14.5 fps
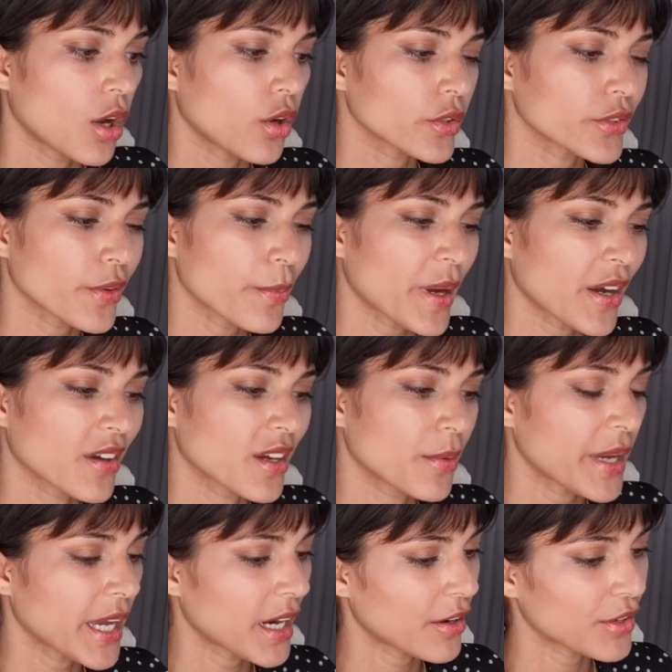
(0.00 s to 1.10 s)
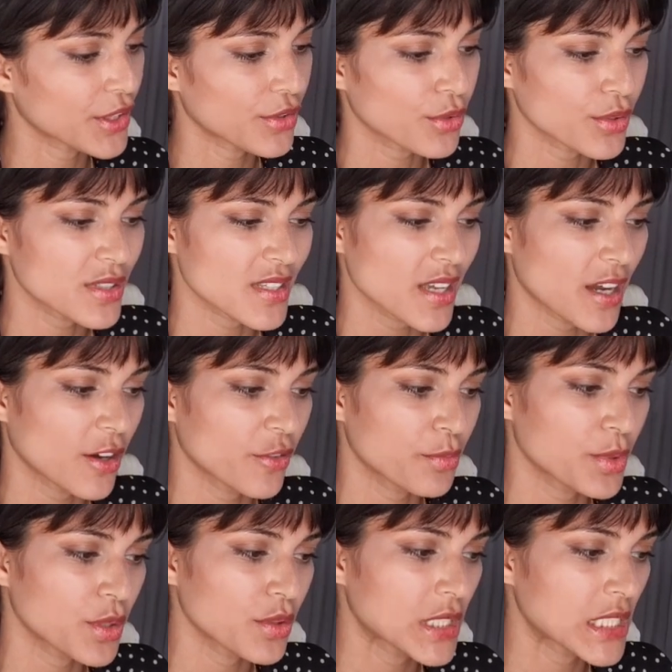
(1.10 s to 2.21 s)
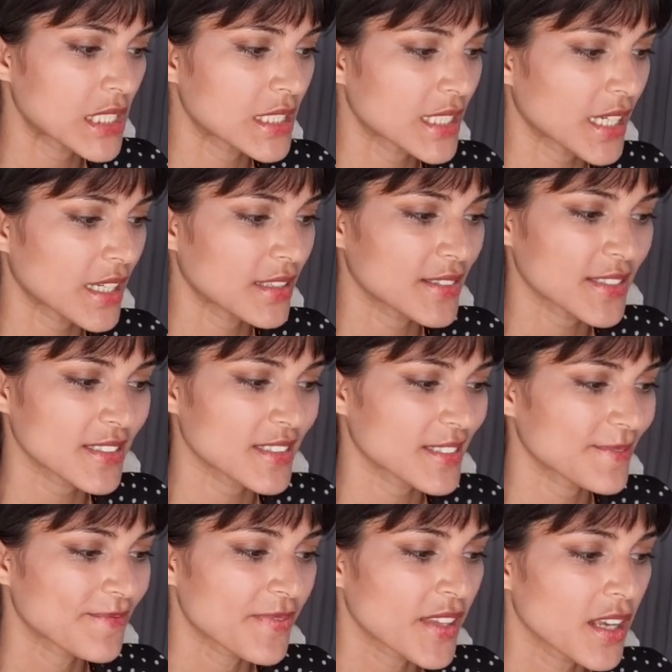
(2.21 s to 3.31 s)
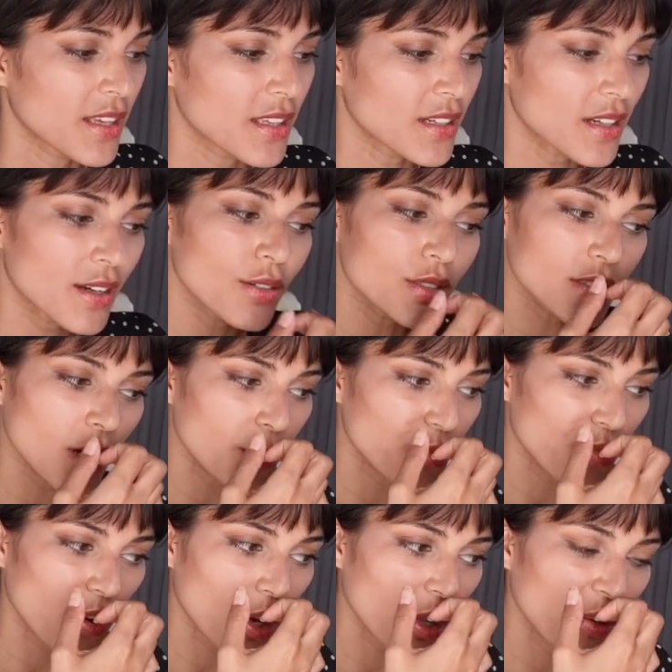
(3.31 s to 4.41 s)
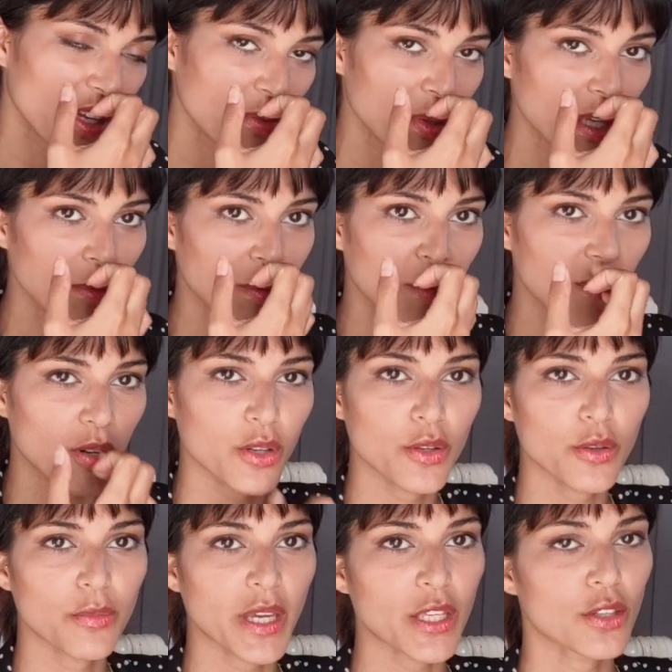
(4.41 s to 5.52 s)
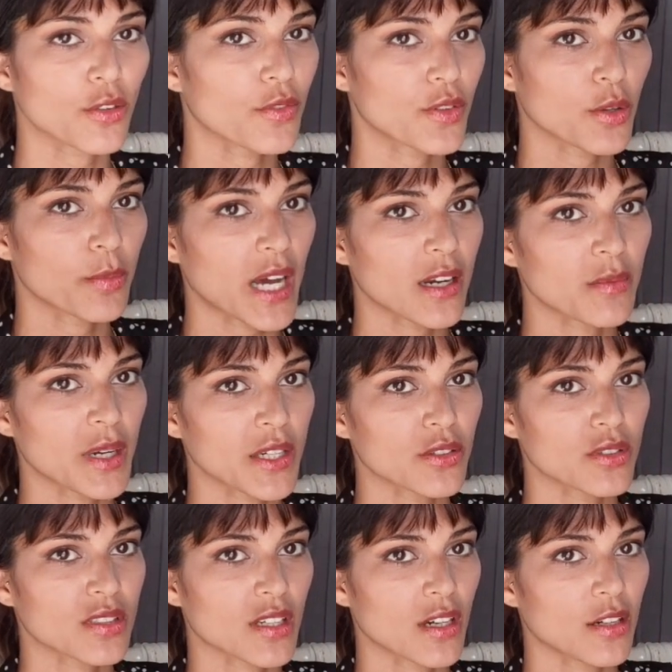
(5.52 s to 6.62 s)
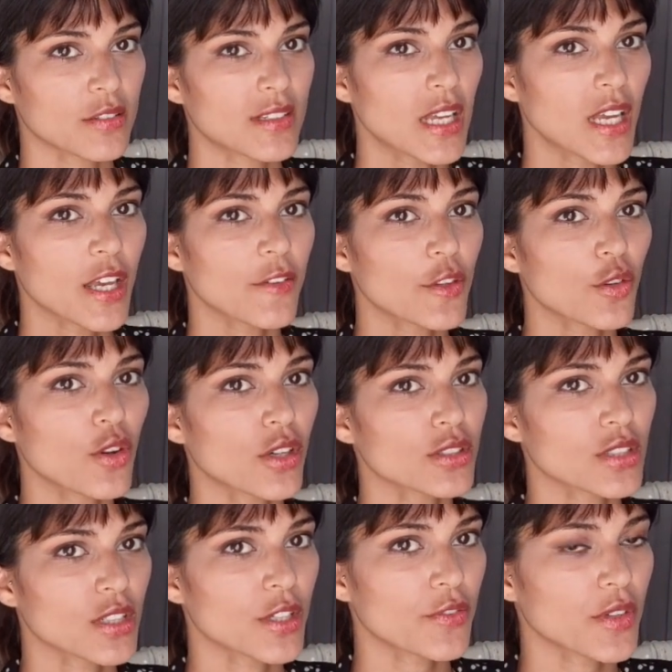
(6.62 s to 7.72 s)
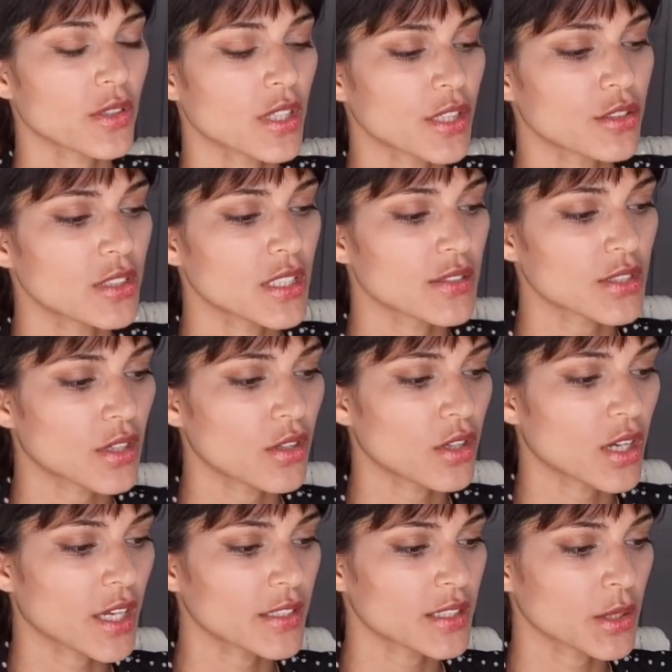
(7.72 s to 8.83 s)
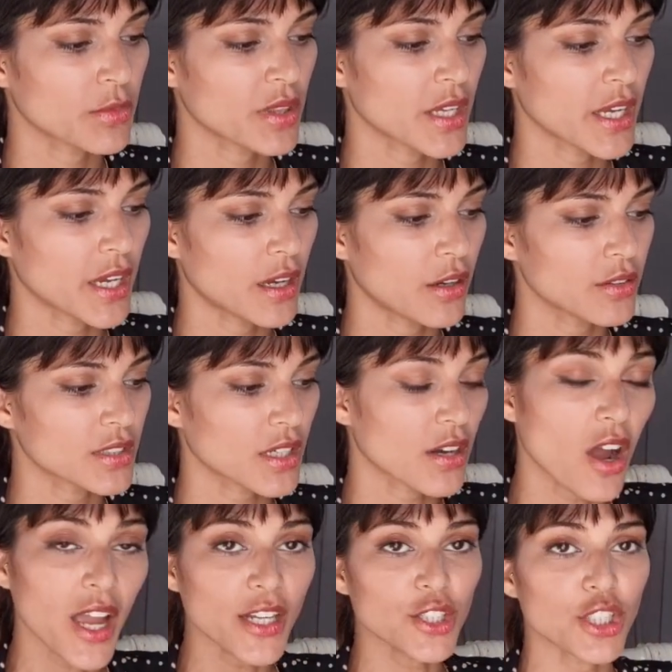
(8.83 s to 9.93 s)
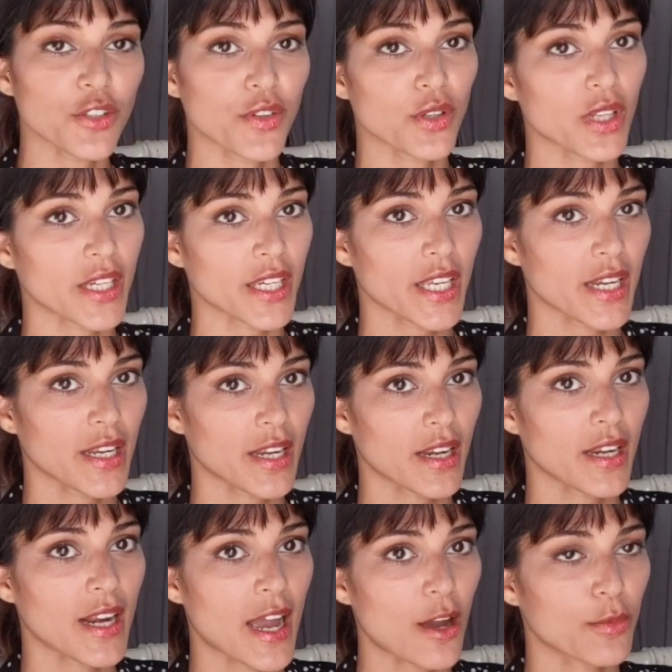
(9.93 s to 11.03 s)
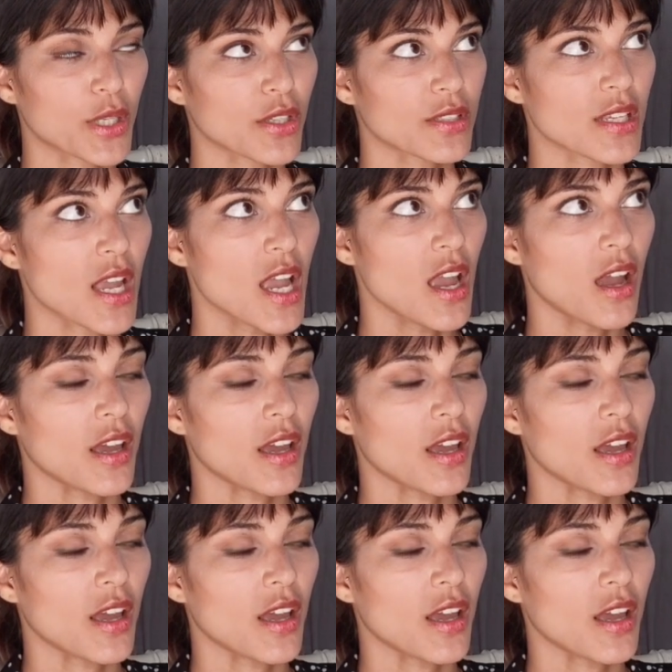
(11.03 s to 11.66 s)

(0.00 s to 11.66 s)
Also about comparing yourself, beauty standards. You know, stop following people who make you feel bad about yourself. If you constantly feel like you need to look like something else, and I actually feel like it now, because